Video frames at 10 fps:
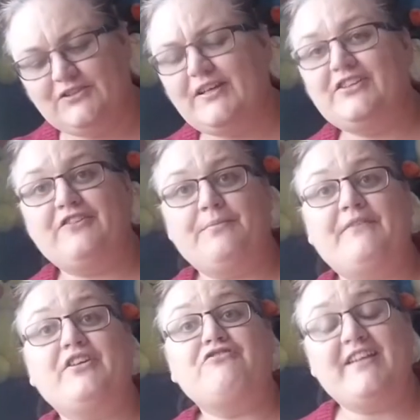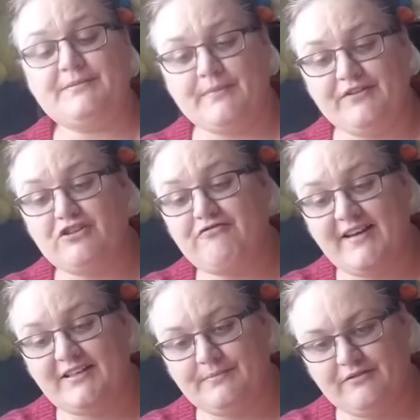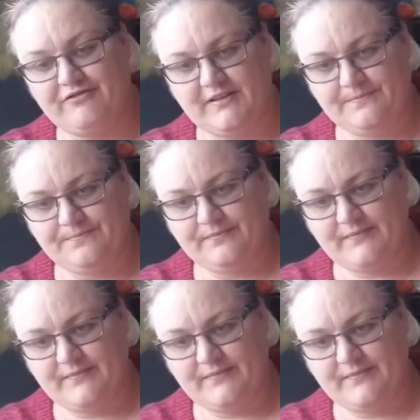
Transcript: So, Sophie mothering, Grace mothering.